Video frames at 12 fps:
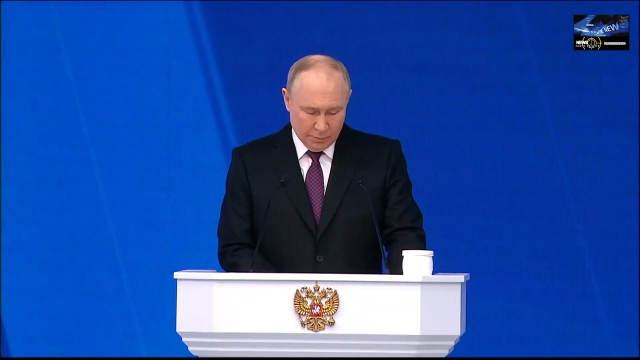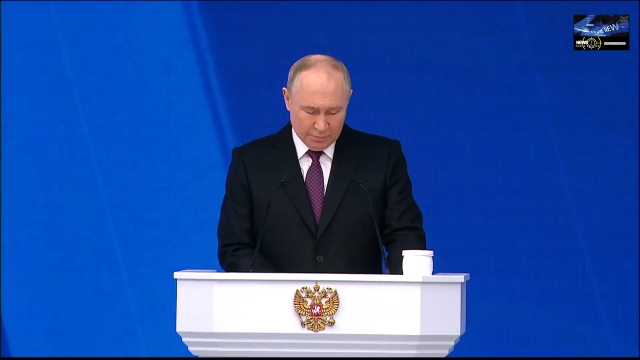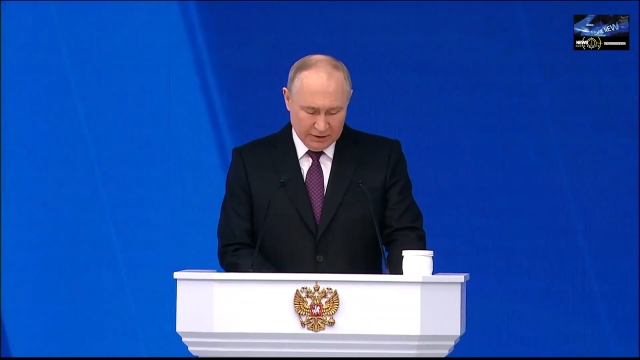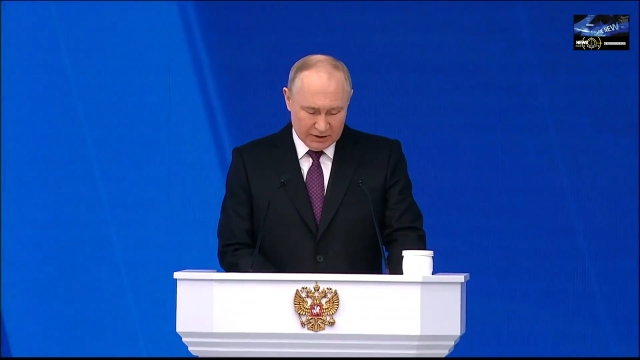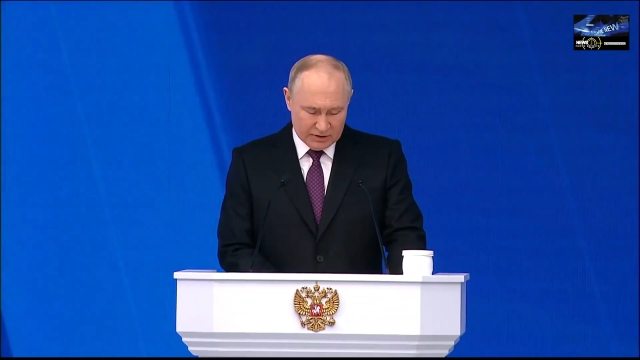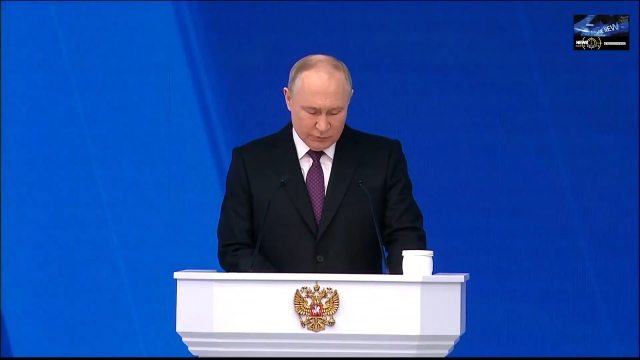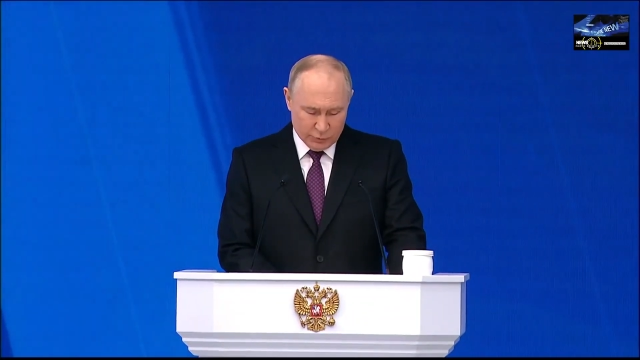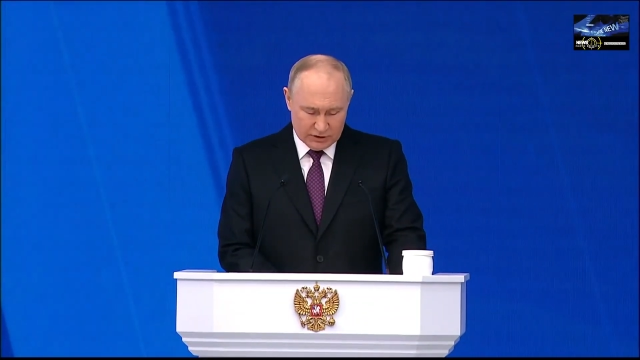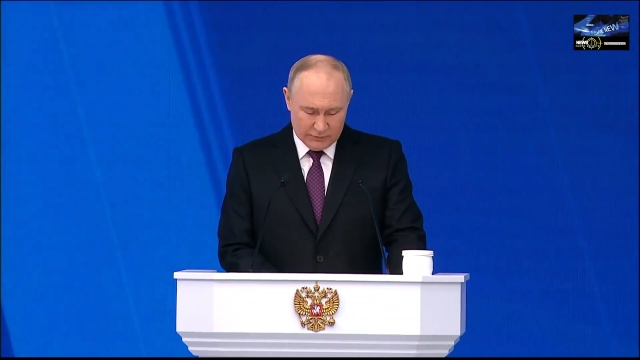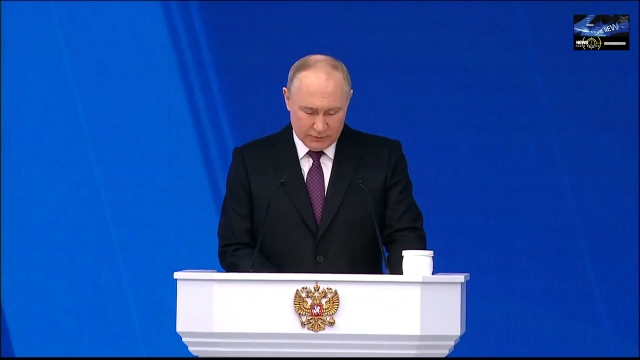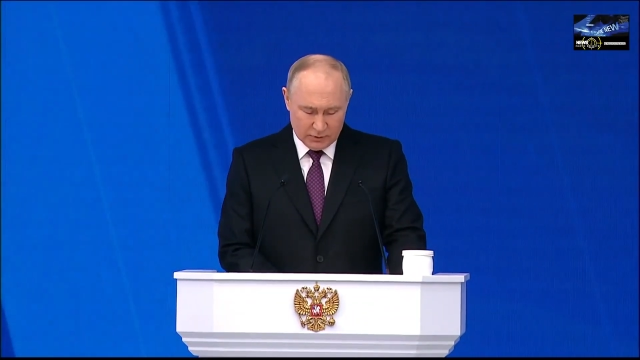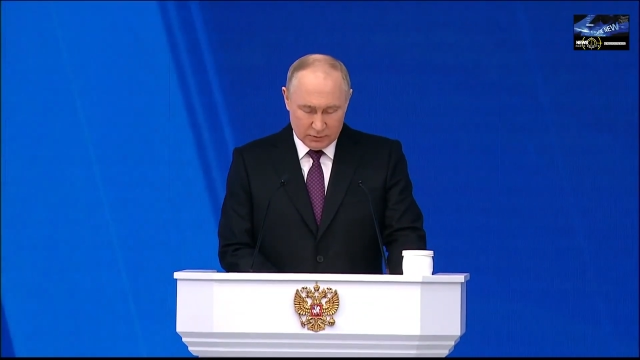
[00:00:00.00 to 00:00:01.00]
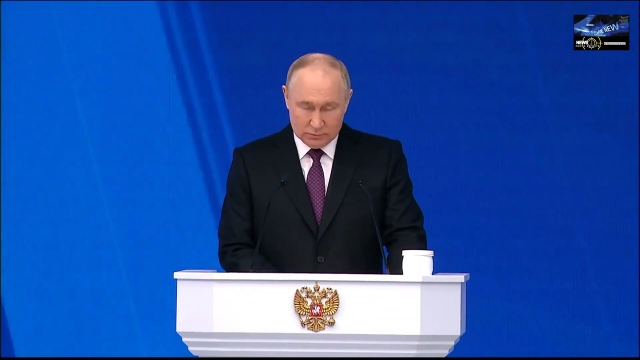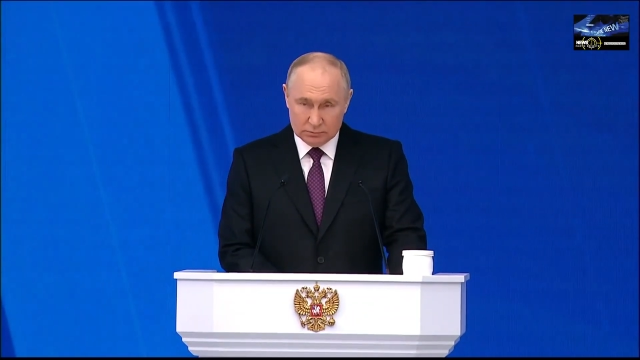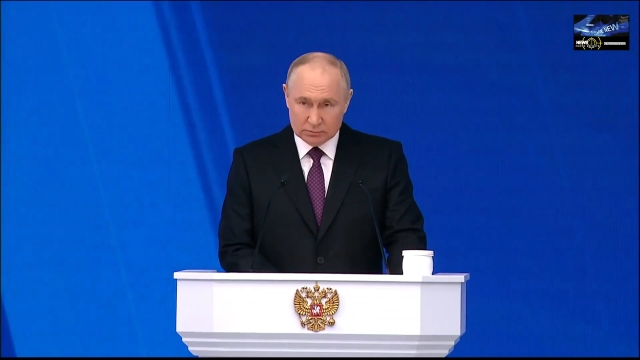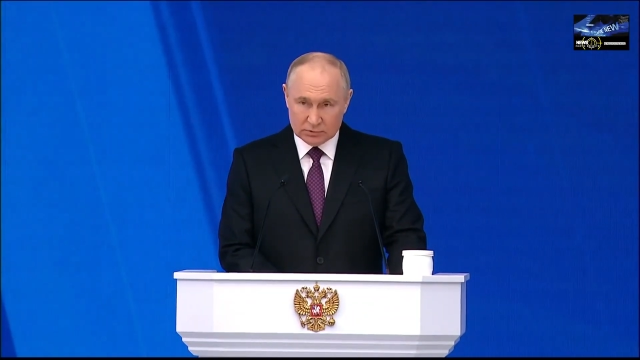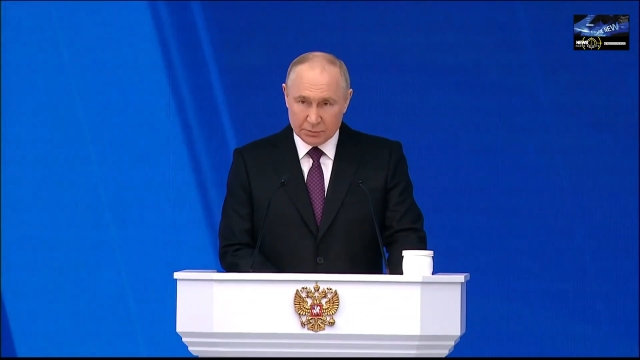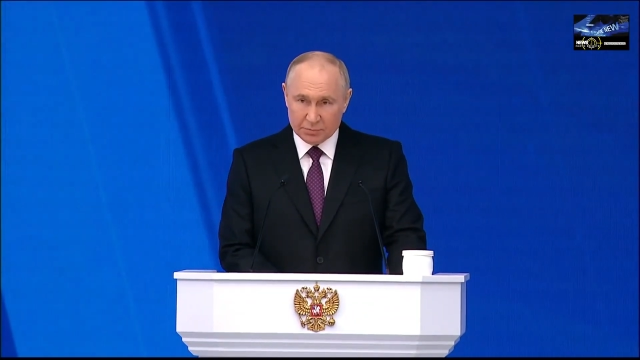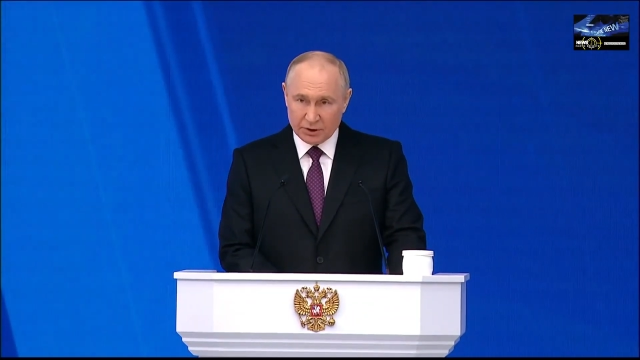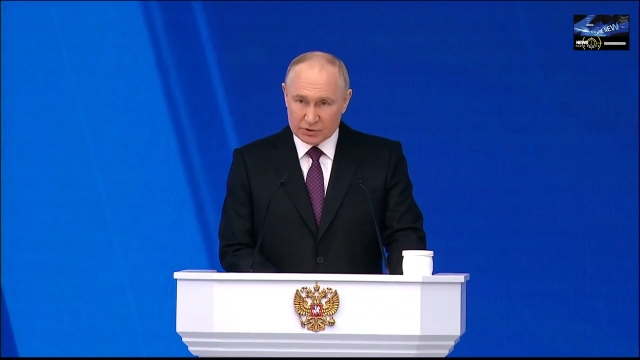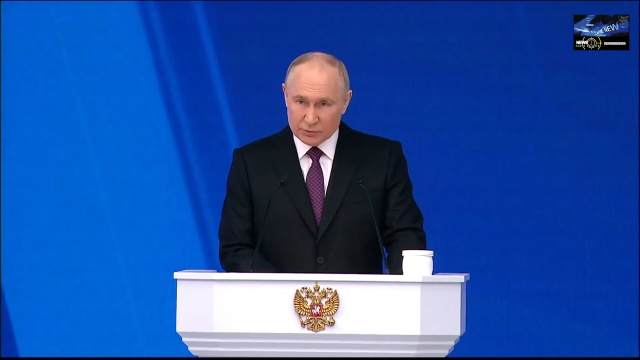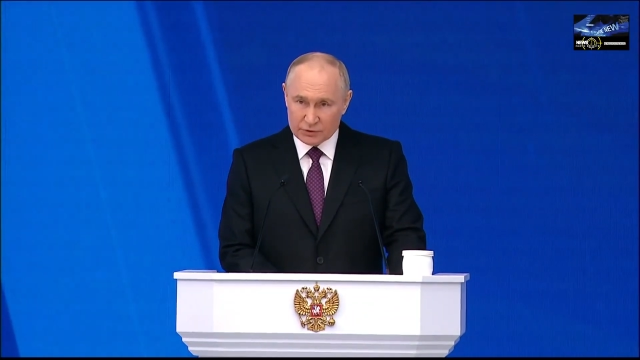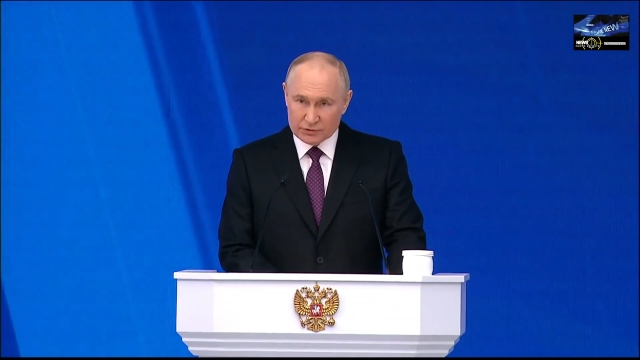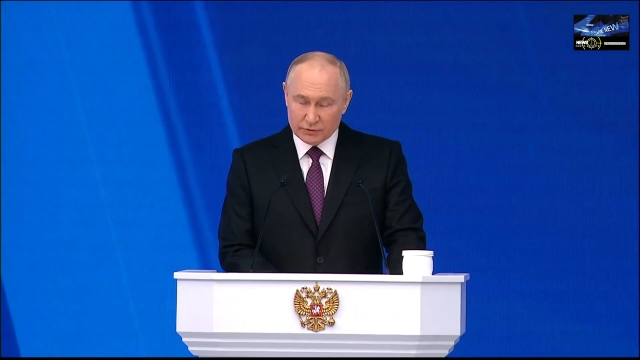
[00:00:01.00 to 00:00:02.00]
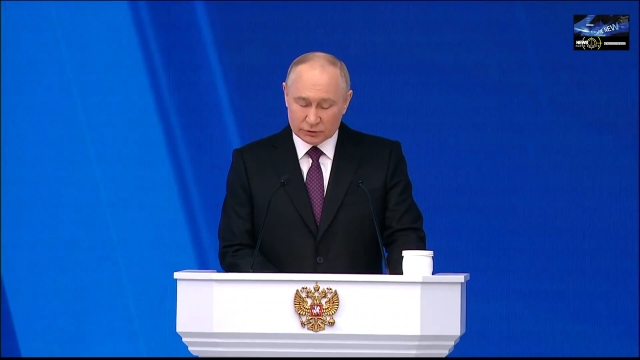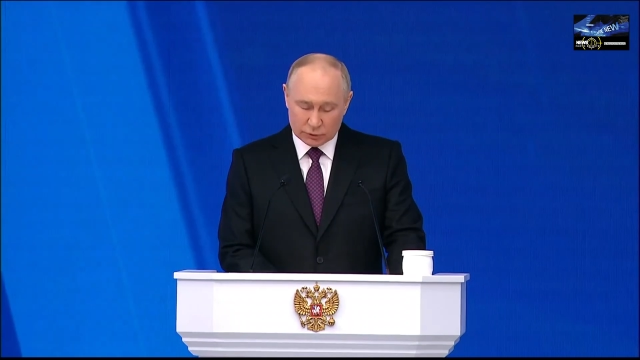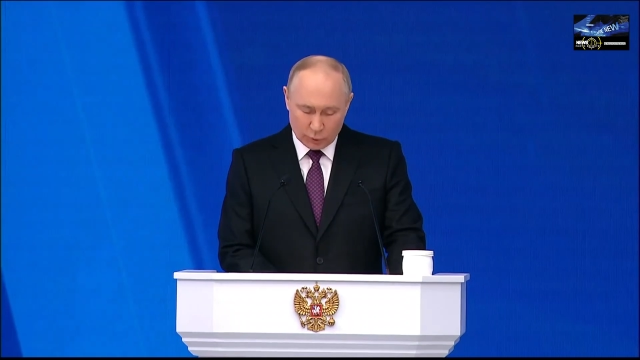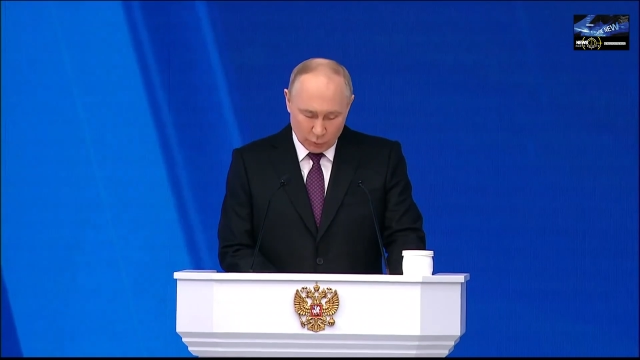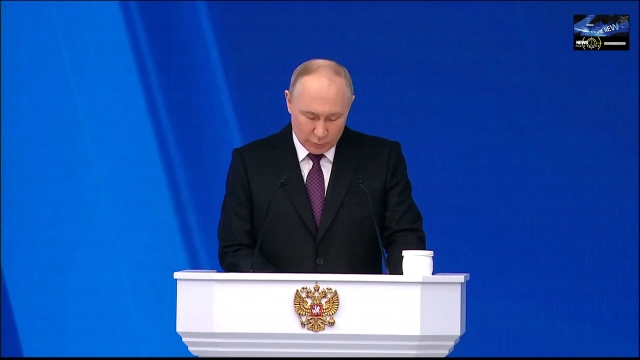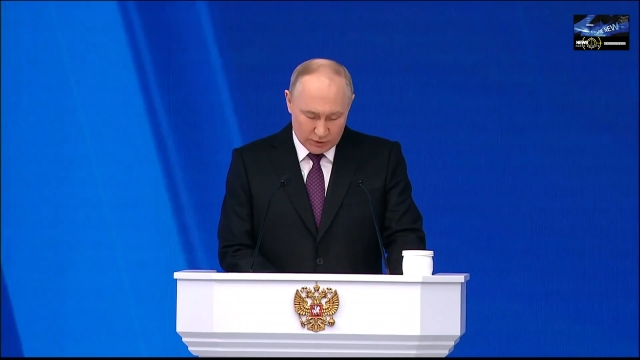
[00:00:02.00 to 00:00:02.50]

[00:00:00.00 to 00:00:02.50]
can for the benefit of the